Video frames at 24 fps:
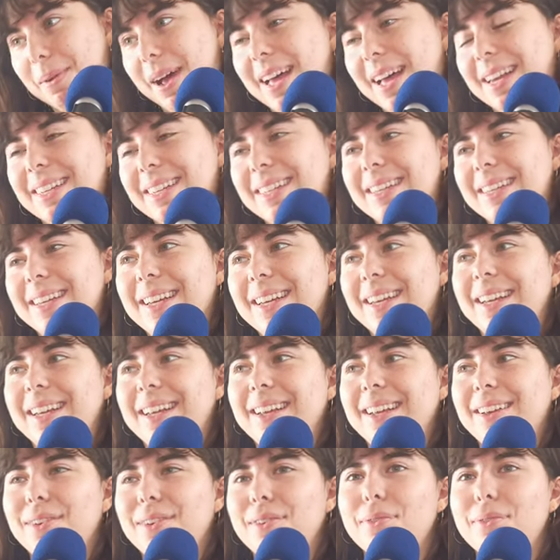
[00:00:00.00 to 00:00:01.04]
but
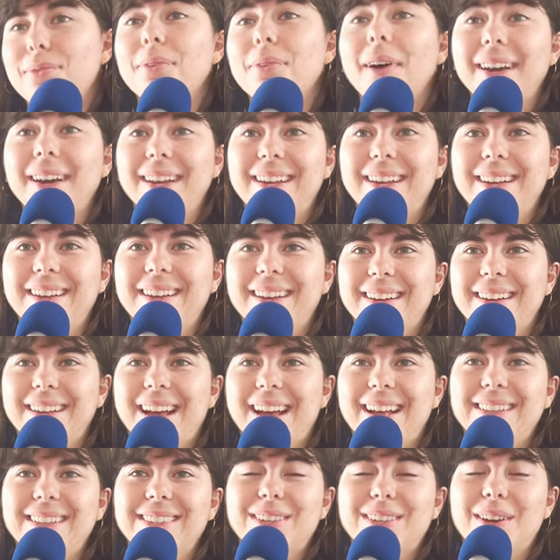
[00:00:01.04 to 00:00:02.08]
funny,
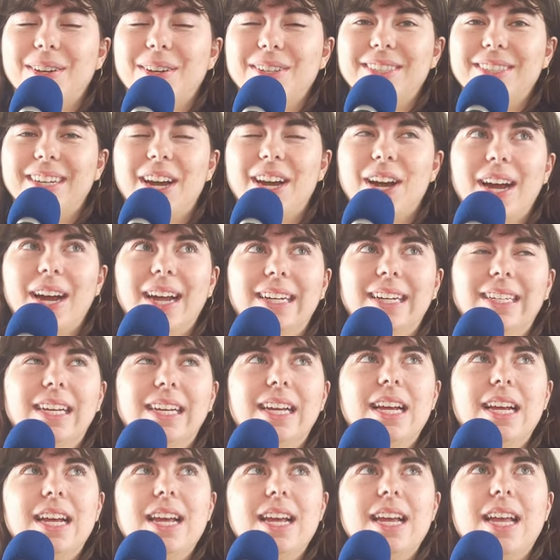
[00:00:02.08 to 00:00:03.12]
again, so I'll share it.
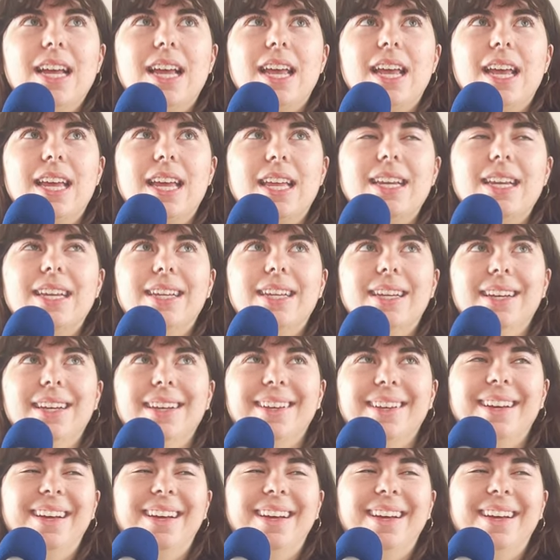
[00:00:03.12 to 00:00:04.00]
In